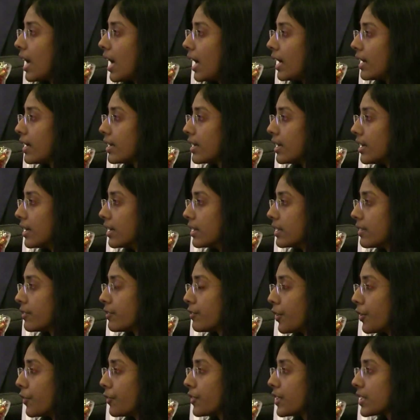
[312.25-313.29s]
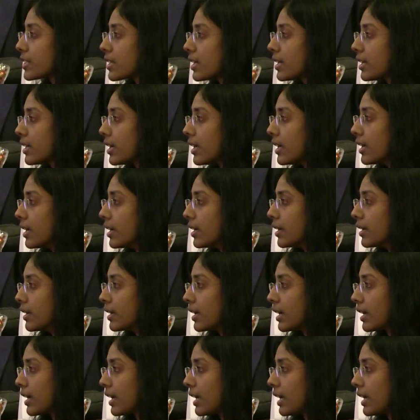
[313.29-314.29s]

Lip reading: And 5th is a